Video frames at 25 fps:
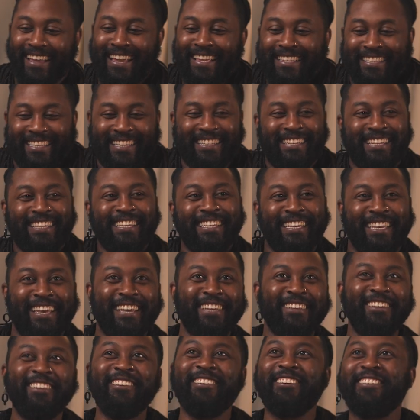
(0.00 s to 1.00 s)
It didn't
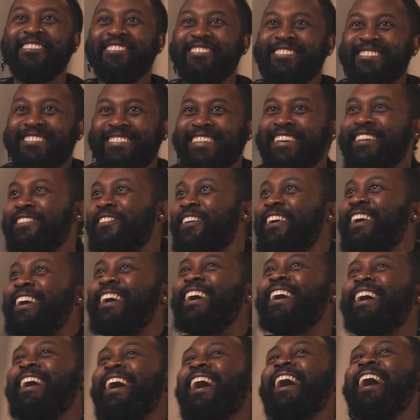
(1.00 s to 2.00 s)
get used. Anyway,
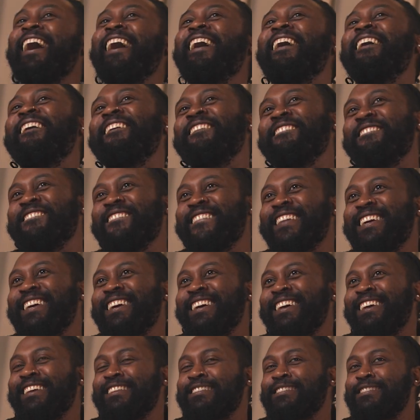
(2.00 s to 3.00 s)

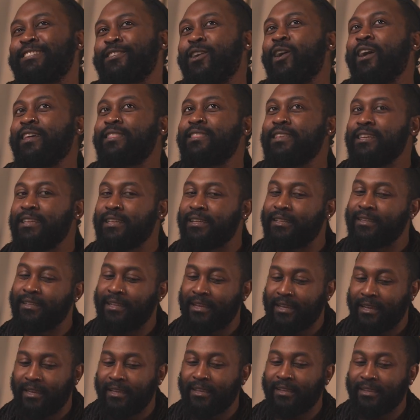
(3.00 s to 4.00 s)
so I think
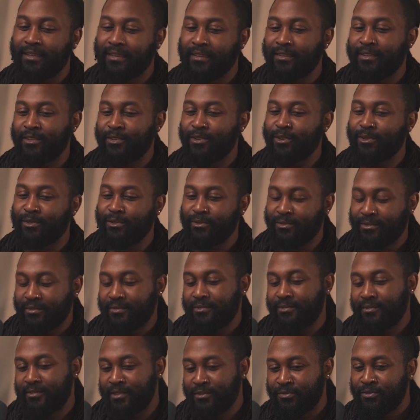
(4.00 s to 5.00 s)
like, you know,
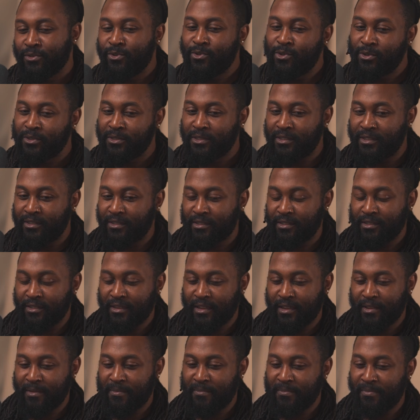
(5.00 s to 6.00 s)
different courses
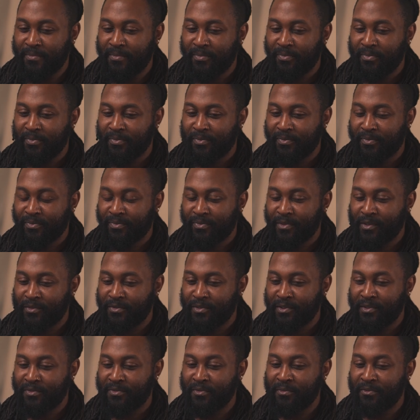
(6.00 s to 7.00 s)

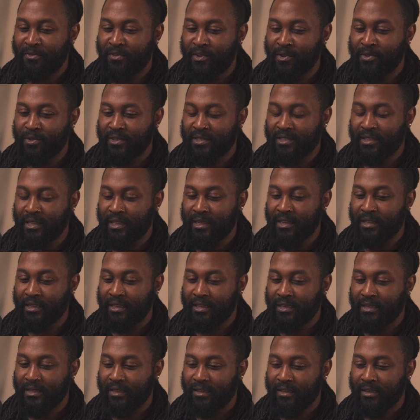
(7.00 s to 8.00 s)
for different folks.
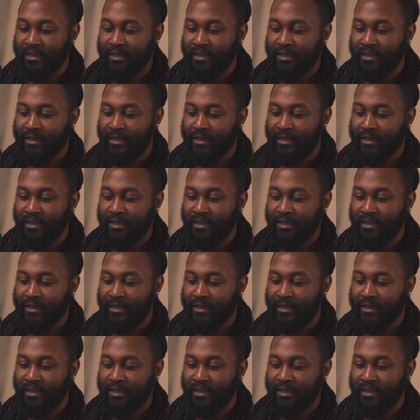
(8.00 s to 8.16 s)
Like,